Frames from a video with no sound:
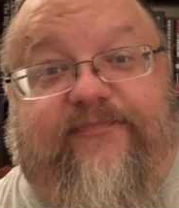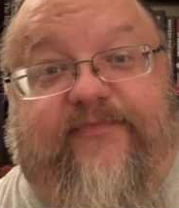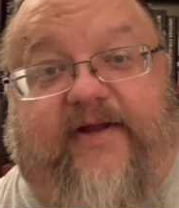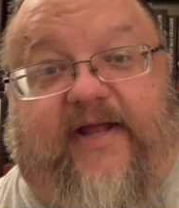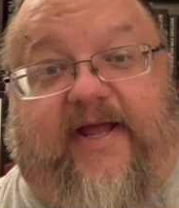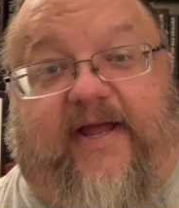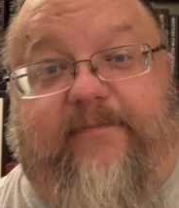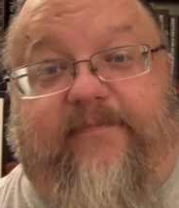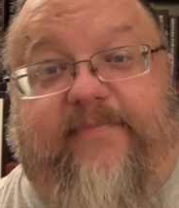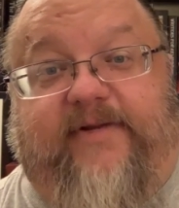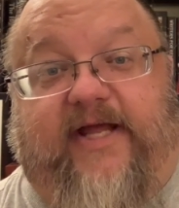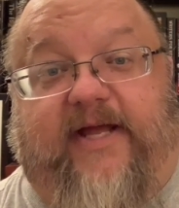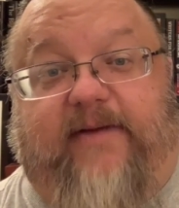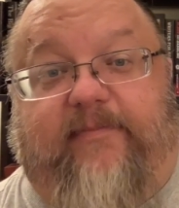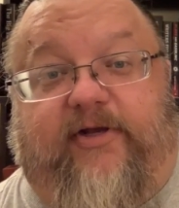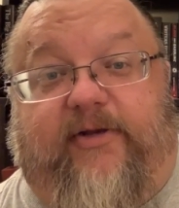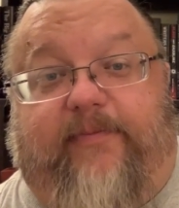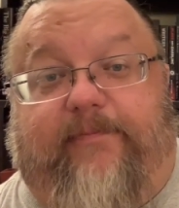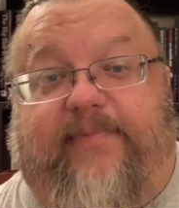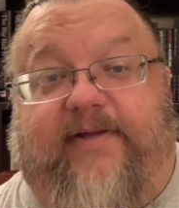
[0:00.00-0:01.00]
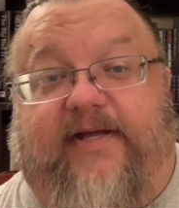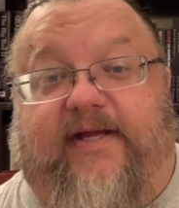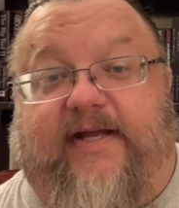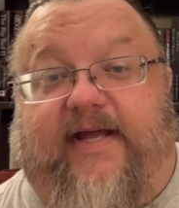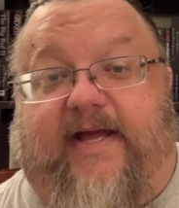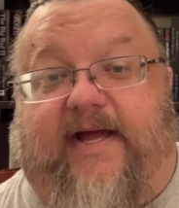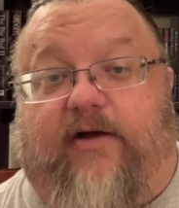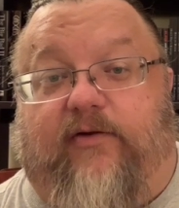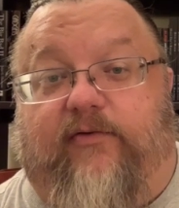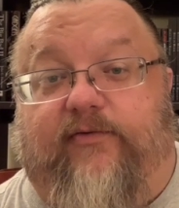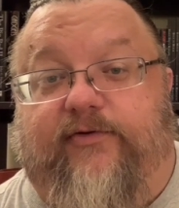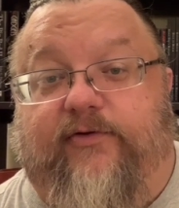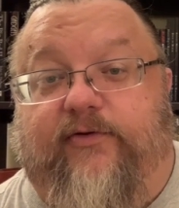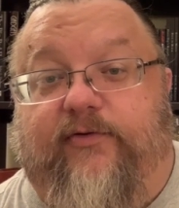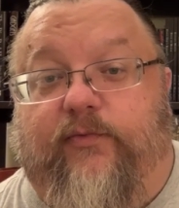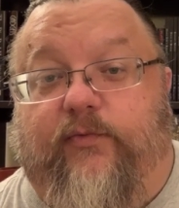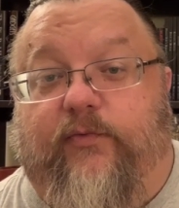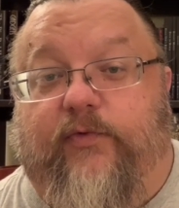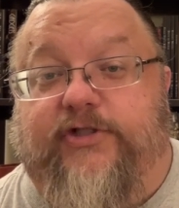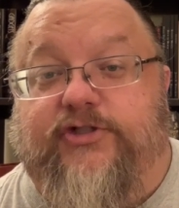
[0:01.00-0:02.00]
and be able to pick out
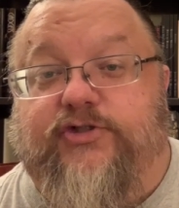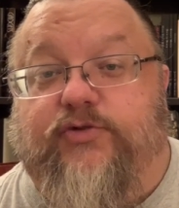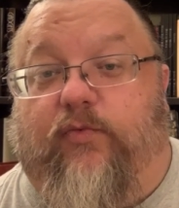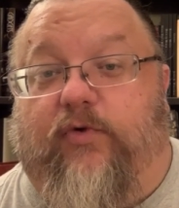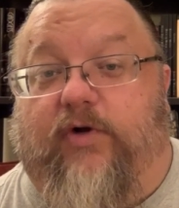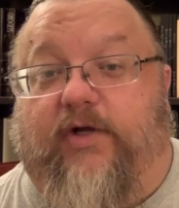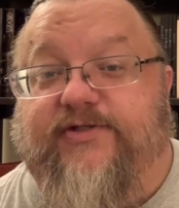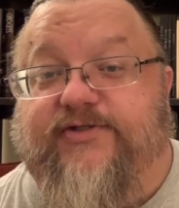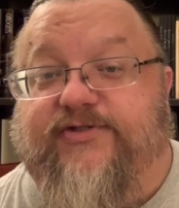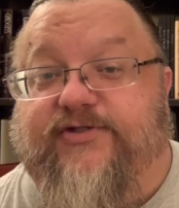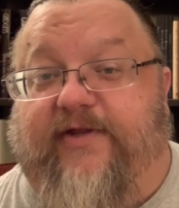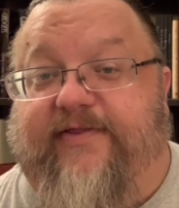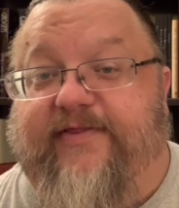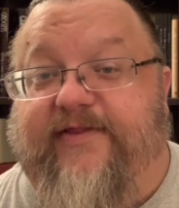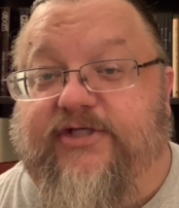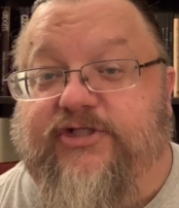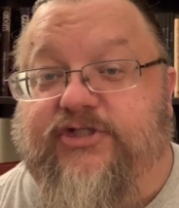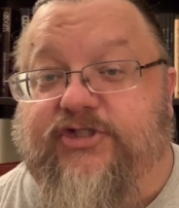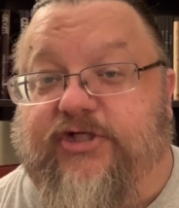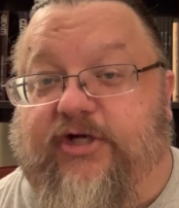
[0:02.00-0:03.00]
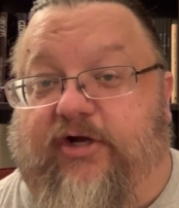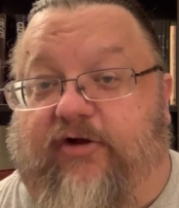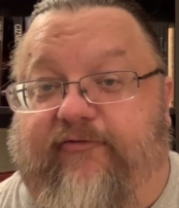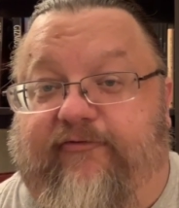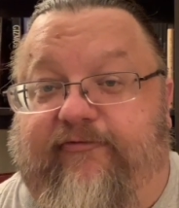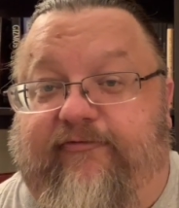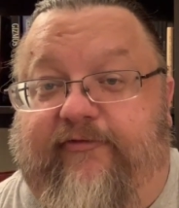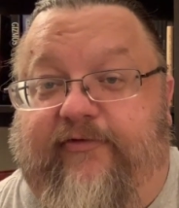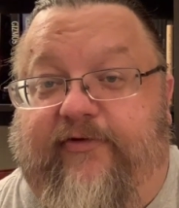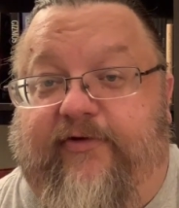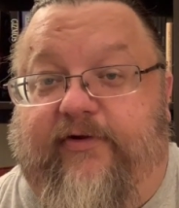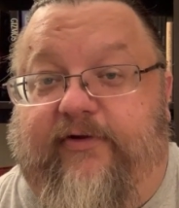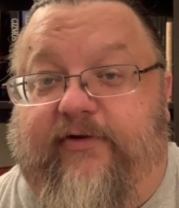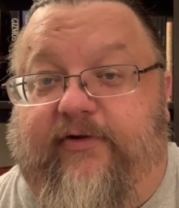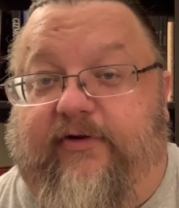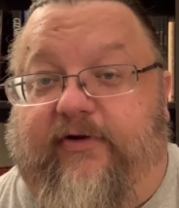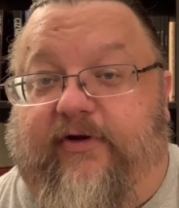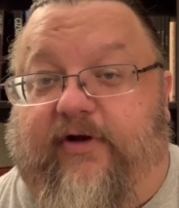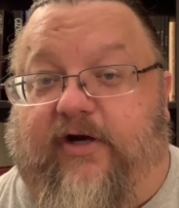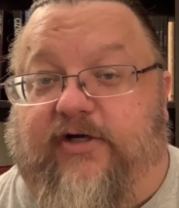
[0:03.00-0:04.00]
which ones on this shelf
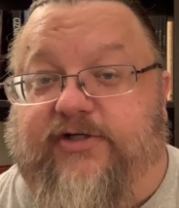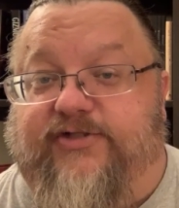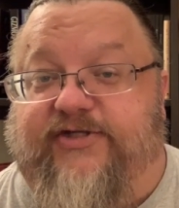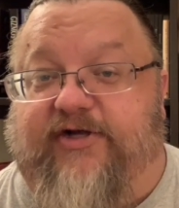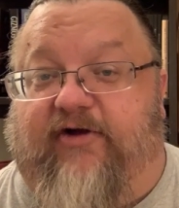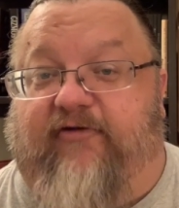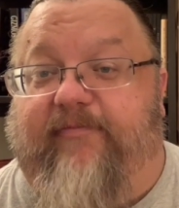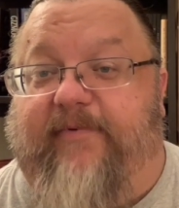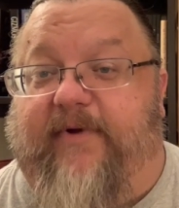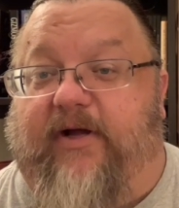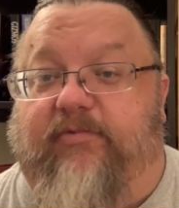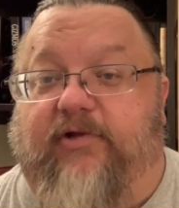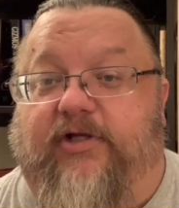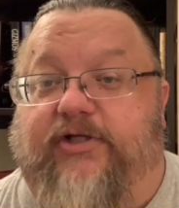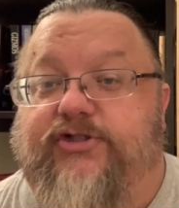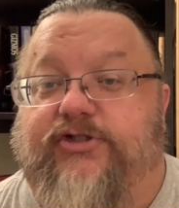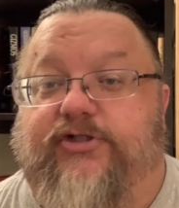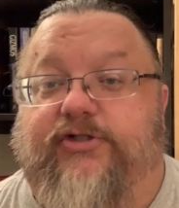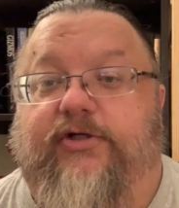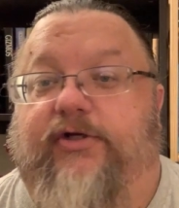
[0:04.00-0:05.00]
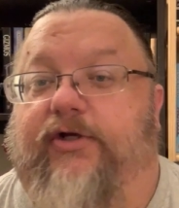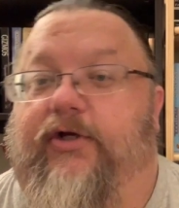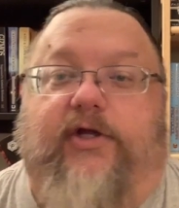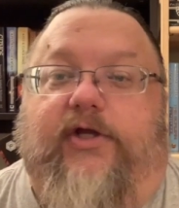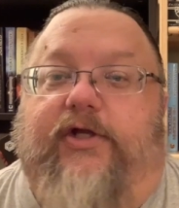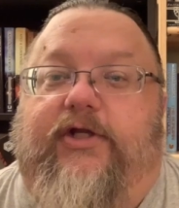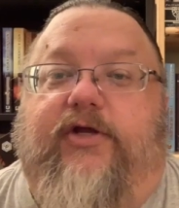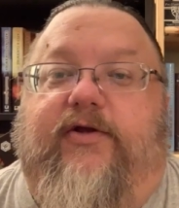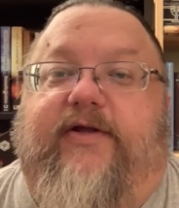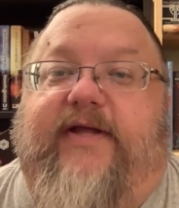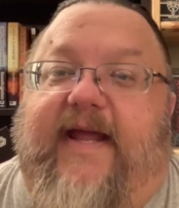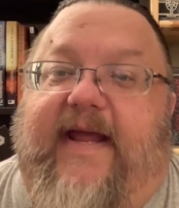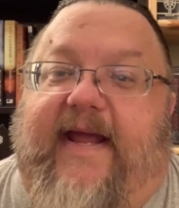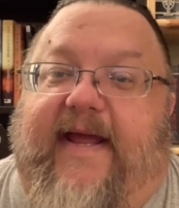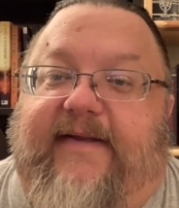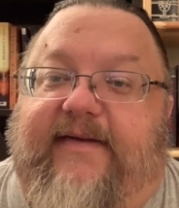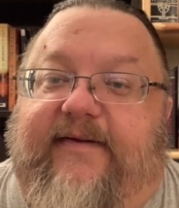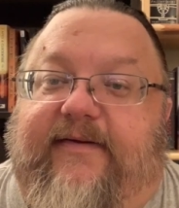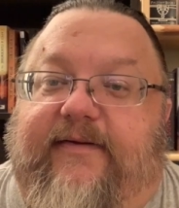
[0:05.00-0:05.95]
are self-published. You can't,